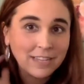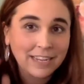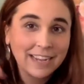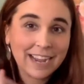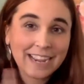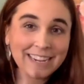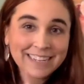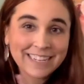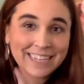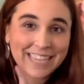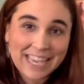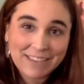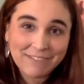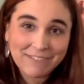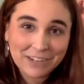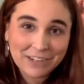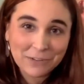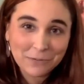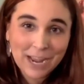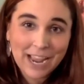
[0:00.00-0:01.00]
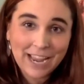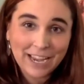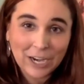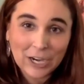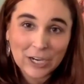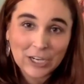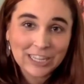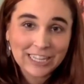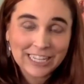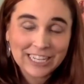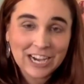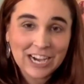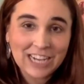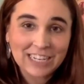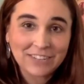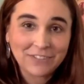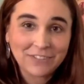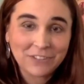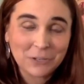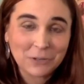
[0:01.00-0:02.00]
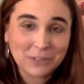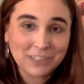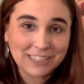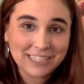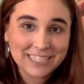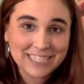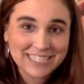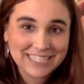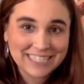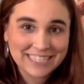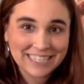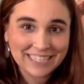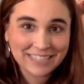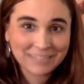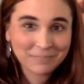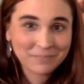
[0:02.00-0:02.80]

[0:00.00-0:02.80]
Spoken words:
I kind of gave it away early on if you were listening.